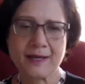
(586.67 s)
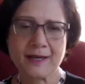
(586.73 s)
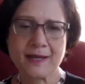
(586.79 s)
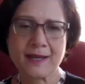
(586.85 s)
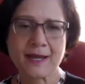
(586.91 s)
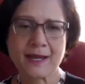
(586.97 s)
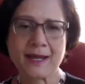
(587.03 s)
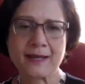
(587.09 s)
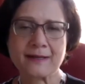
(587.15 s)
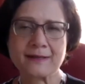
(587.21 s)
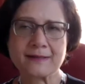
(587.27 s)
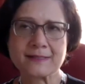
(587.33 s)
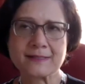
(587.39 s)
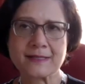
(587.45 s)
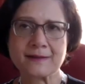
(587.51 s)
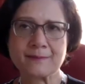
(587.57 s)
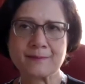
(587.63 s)
and
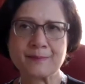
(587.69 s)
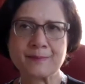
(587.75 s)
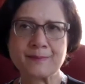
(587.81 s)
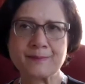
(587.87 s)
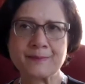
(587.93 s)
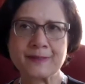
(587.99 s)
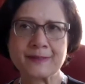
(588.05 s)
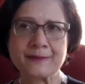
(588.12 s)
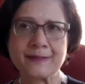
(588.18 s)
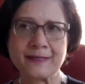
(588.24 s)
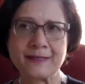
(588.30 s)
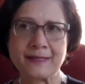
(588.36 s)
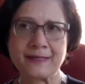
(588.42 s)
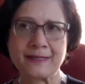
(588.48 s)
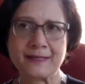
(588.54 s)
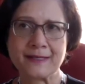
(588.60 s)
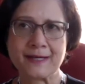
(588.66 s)

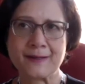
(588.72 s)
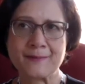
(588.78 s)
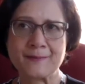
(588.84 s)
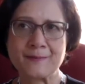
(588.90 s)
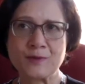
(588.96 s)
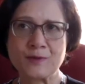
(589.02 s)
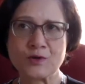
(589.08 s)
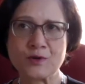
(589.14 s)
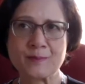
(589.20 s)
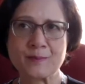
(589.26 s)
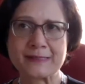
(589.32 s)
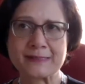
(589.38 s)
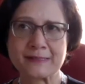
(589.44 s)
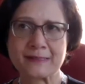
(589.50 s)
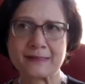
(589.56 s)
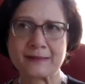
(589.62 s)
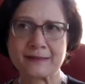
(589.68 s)
the
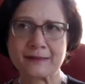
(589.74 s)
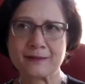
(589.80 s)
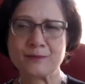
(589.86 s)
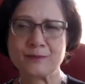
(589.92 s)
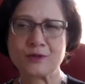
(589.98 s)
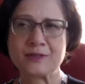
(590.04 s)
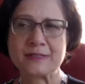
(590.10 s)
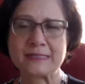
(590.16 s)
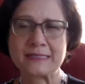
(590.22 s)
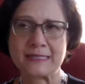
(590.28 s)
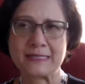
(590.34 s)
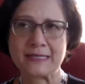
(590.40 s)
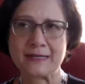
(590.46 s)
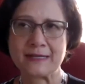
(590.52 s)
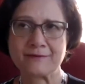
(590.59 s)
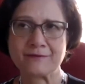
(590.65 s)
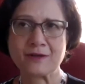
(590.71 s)
neuromuscular community
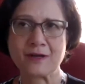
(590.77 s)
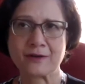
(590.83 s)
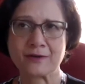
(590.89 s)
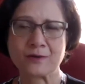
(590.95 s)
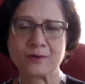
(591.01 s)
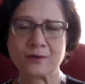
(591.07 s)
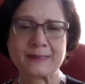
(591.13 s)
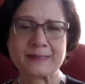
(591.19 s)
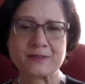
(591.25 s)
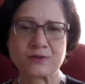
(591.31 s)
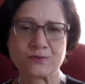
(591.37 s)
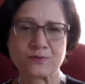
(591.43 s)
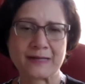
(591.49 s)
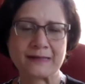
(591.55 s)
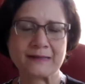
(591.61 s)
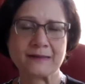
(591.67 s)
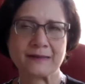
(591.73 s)
have not always
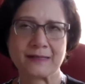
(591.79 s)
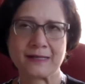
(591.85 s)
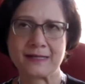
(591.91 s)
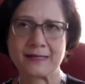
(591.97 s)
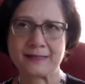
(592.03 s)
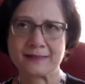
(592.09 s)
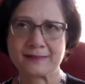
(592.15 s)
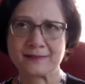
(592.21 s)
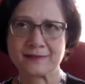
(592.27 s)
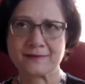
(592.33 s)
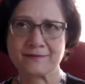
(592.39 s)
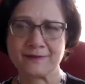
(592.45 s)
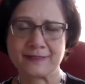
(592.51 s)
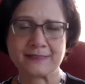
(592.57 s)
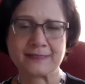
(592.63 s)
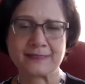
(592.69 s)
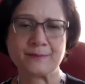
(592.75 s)
recognized
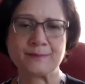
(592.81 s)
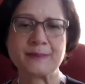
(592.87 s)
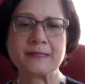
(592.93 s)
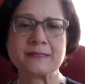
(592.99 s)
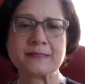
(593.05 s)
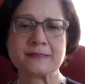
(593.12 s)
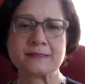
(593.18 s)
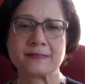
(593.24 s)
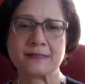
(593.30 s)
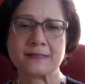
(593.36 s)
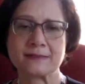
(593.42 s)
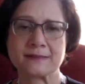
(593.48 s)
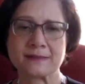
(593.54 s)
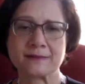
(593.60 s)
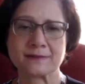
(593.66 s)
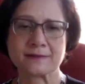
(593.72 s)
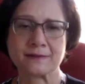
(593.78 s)
VCP disease
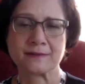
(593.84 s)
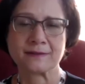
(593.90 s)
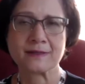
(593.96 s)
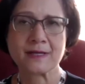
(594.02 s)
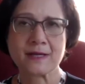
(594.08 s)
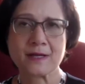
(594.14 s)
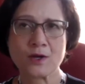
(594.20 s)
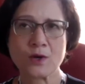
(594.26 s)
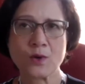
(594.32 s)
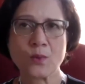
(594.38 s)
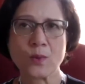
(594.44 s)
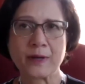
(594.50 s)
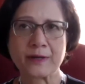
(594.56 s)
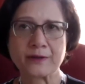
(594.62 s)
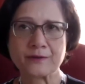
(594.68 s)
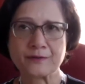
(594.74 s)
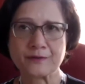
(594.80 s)
as a one
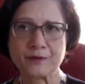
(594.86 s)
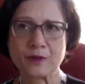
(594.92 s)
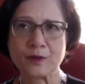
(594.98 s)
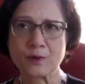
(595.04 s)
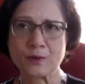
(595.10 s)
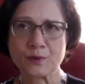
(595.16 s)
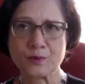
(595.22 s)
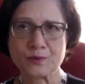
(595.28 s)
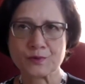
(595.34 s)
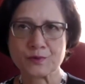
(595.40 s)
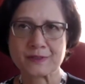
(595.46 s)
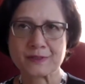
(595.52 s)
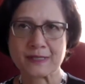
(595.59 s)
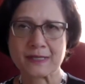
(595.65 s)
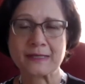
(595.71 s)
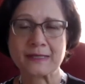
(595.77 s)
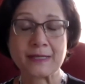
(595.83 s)
of those
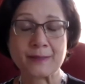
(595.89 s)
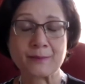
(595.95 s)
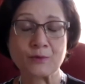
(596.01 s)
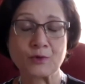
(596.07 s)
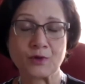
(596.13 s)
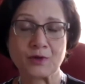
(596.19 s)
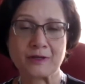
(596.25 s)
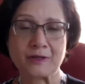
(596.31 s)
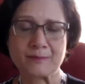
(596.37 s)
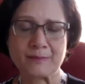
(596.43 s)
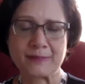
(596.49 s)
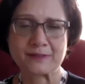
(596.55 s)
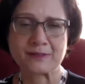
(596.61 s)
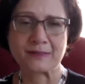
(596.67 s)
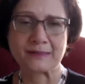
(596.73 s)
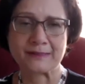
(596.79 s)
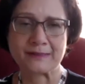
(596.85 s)
limb-girdle
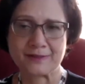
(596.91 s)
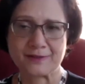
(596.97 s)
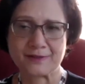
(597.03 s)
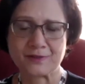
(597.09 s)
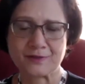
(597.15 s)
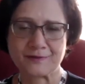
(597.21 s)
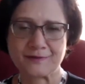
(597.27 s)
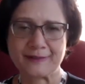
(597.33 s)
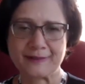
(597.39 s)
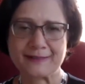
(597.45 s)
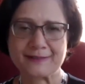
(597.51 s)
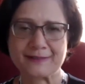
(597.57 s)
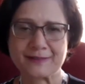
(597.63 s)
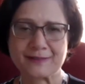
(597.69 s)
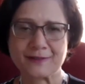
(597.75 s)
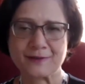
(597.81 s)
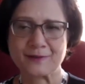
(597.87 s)
muscular dystrophies.
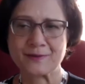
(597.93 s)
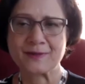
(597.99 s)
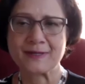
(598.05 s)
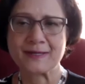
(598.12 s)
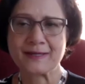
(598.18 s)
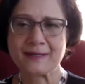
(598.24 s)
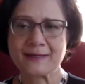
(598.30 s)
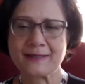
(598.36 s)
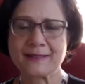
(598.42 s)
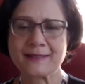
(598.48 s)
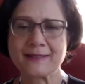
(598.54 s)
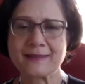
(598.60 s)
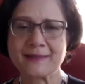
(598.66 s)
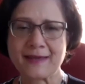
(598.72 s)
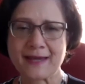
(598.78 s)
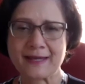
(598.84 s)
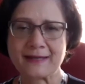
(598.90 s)
So
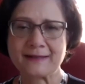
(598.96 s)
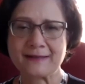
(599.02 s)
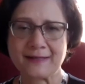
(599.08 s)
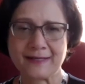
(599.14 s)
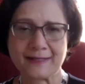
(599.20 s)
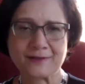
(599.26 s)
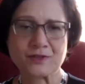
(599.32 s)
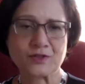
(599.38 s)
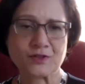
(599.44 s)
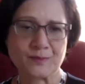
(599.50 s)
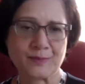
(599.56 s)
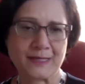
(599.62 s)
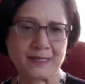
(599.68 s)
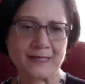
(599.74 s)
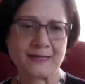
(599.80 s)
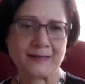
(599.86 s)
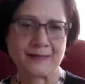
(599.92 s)
that needs to
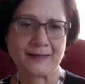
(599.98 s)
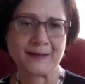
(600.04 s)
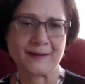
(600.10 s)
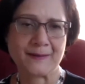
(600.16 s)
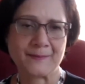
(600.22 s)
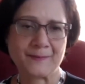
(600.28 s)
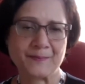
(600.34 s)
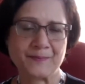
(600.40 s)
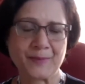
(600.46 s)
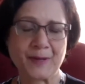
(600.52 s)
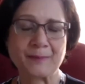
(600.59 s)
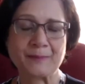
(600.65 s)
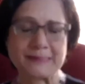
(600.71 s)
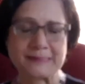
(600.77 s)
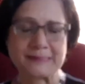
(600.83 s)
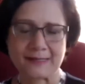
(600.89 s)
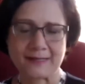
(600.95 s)
be
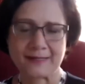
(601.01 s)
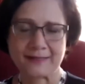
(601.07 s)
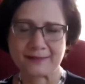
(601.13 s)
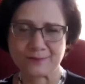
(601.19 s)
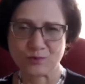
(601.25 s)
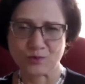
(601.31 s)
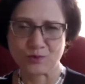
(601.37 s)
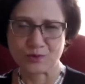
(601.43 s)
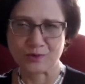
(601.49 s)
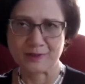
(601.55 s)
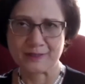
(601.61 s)
publicized more.